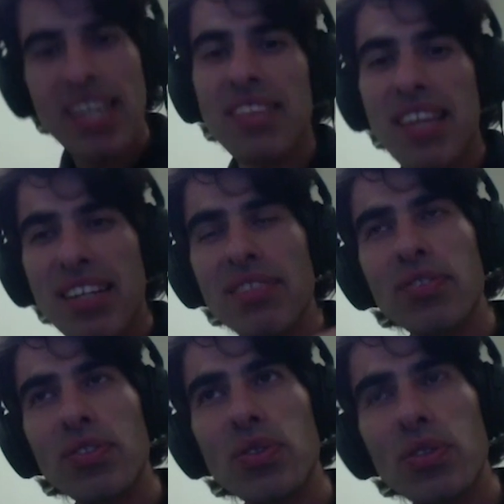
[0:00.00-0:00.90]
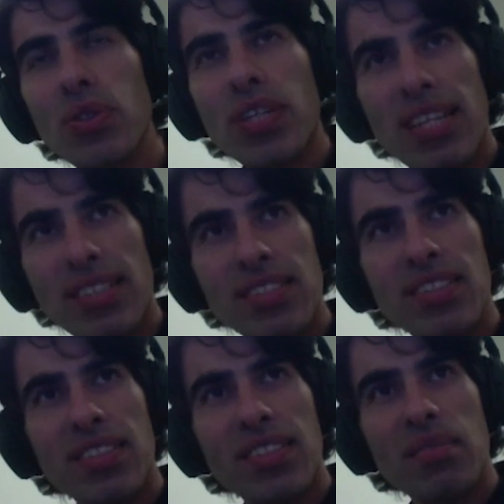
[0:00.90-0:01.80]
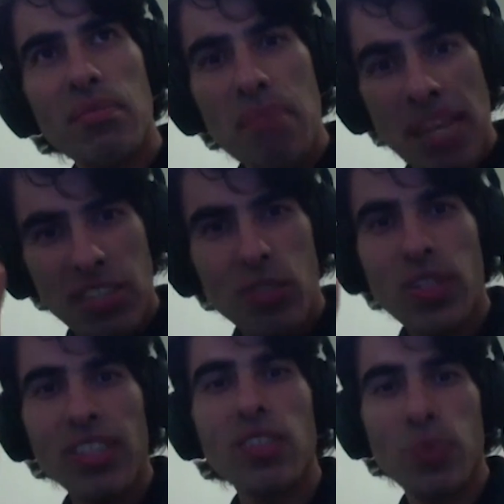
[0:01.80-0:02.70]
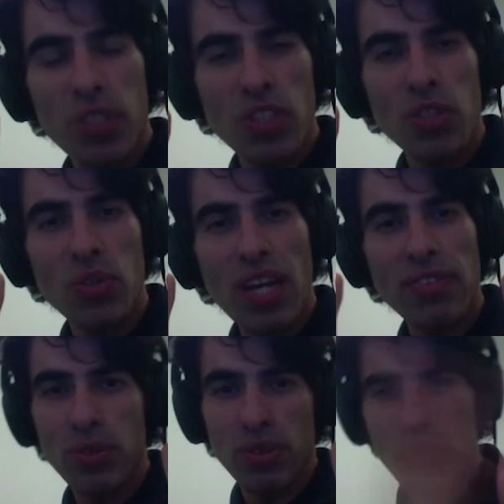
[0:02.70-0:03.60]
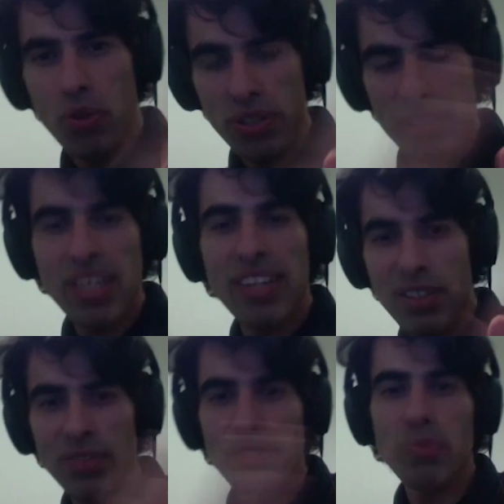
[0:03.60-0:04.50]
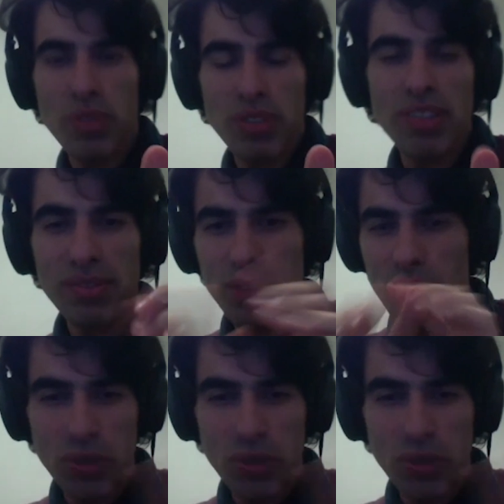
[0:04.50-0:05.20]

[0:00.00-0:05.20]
And then if you look at the matrix, which you have to invert kind of, if you